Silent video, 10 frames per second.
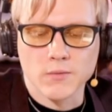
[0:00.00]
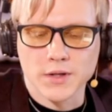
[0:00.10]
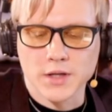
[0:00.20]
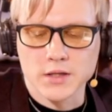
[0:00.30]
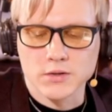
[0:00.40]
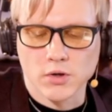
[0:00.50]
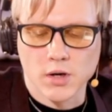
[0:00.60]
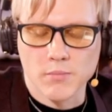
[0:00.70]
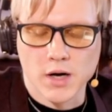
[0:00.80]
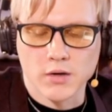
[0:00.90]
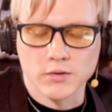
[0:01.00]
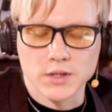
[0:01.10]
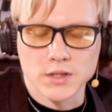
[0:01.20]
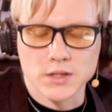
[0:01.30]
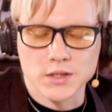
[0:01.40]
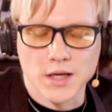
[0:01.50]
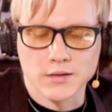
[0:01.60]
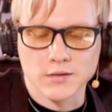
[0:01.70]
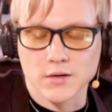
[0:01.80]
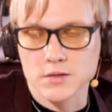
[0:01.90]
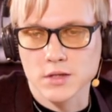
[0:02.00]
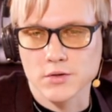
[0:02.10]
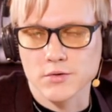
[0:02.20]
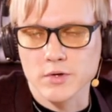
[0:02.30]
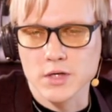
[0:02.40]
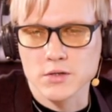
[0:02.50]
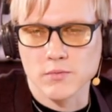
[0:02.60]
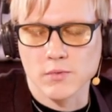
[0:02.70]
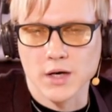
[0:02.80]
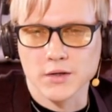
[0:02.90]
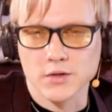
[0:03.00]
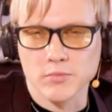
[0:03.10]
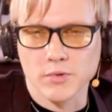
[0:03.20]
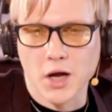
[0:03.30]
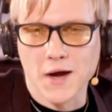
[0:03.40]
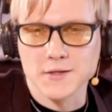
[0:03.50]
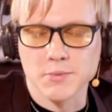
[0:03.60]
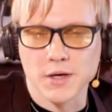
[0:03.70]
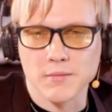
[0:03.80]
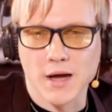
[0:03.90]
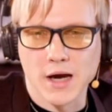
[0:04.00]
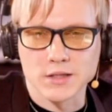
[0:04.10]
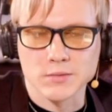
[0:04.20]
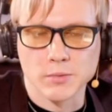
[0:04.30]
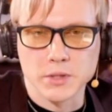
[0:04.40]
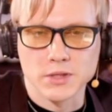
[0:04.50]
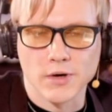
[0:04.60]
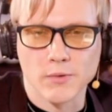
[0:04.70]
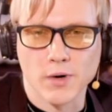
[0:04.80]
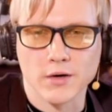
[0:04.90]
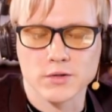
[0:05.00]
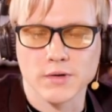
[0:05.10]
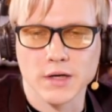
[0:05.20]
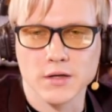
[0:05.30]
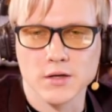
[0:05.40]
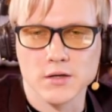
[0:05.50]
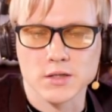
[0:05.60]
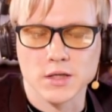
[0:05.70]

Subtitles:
what they talk about is that there's a good reason why the human lifespan maximum is around 120 years,